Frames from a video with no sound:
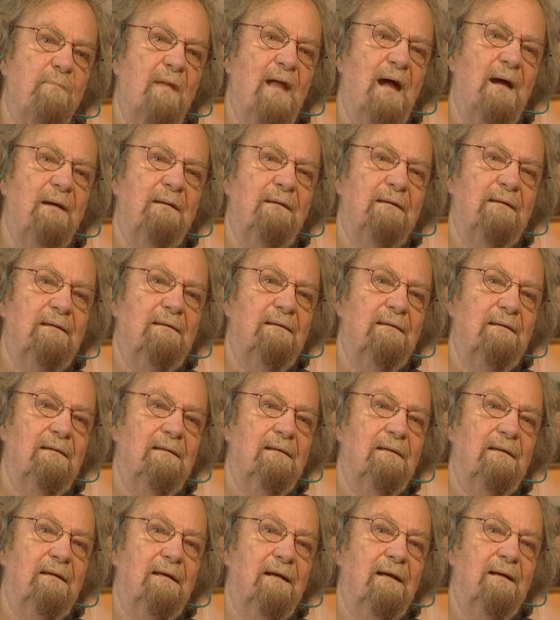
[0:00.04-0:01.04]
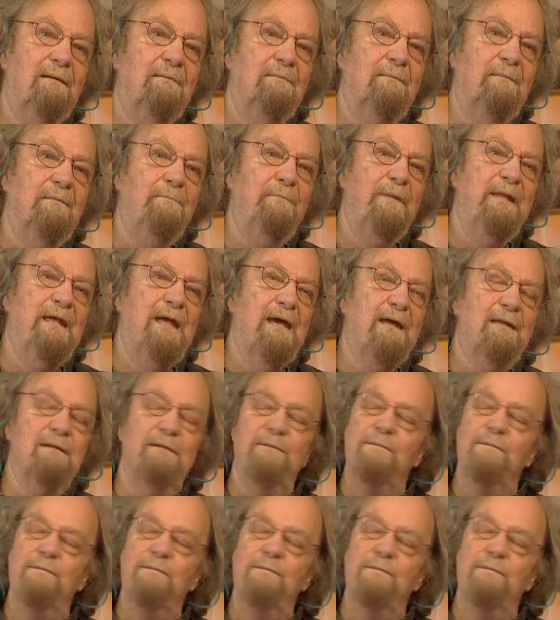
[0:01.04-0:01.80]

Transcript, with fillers: I began